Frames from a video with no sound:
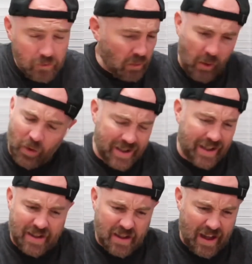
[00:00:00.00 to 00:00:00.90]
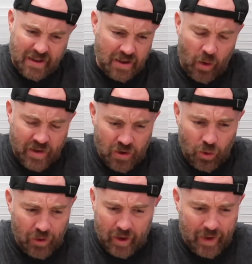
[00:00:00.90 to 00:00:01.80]
But once again, that's always the
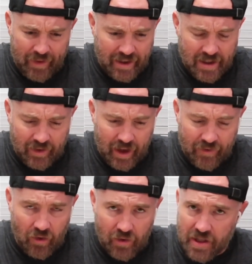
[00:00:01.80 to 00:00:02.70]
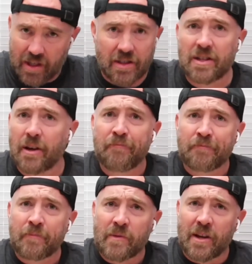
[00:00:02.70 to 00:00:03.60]
cool thing about Thanksgiving leftovers is
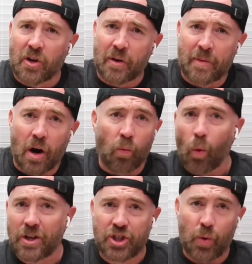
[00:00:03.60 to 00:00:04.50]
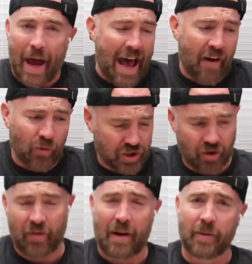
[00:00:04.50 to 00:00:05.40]
it's all dependent on what you have, what your
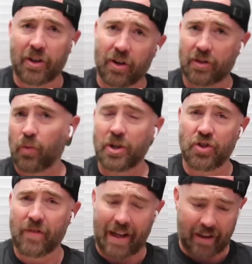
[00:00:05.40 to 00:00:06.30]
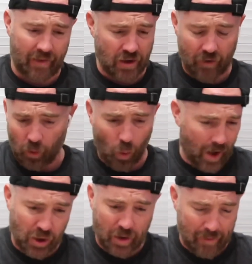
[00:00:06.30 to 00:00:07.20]
family cooked, what you've got left over,
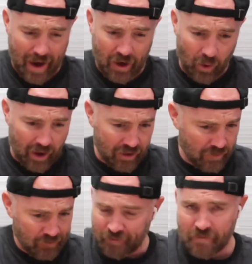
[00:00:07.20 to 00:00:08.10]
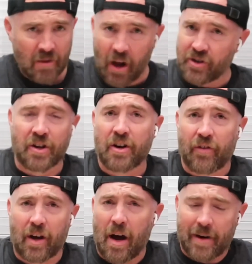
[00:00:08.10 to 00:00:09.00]
what you can make with. There's 100
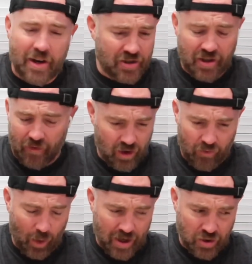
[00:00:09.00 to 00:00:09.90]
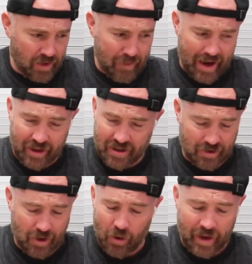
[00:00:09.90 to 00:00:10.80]
different combinations, 100 different ways you could make this and
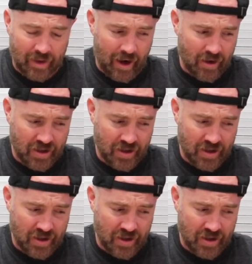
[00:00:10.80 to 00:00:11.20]
throw in there.